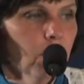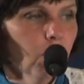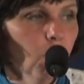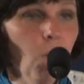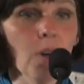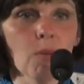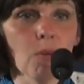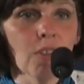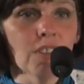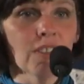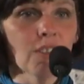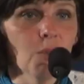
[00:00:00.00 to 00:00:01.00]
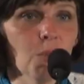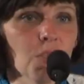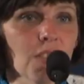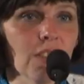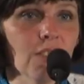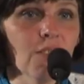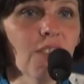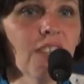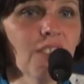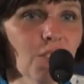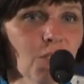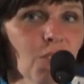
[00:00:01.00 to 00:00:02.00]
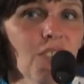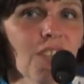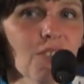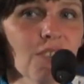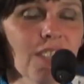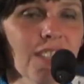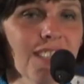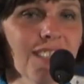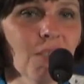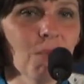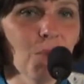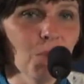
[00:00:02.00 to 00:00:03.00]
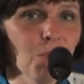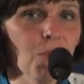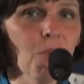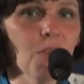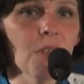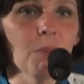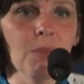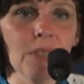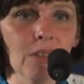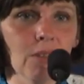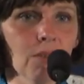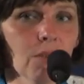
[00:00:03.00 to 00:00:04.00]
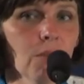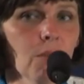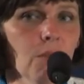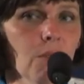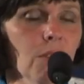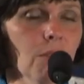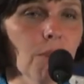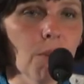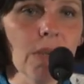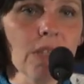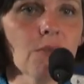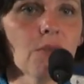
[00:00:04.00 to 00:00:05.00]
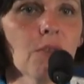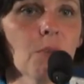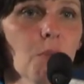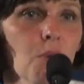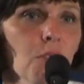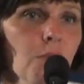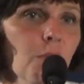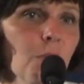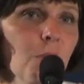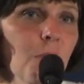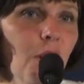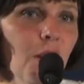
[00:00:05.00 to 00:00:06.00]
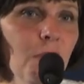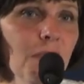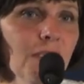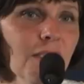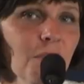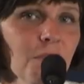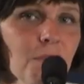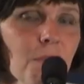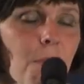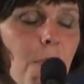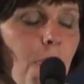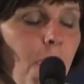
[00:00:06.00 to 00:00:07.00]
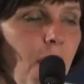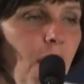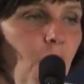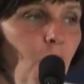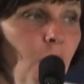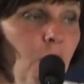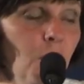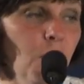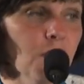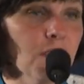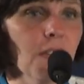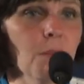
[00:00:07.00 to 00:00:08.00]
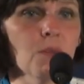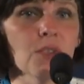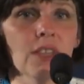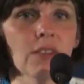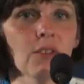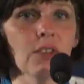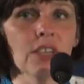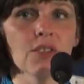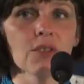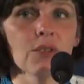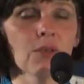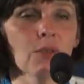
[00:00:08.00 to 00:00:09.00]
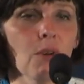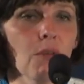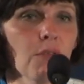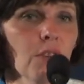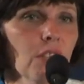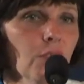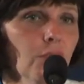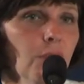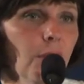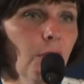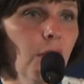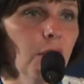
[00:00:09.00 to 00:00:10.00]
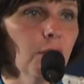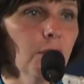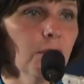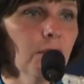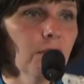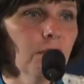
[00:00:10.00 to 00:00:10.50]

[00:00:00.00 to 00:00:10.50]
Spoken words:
One was 2% of the nation could actually put forward a bill or a request for a report from the parliament. One was 10% of the nation could call for a national referendum.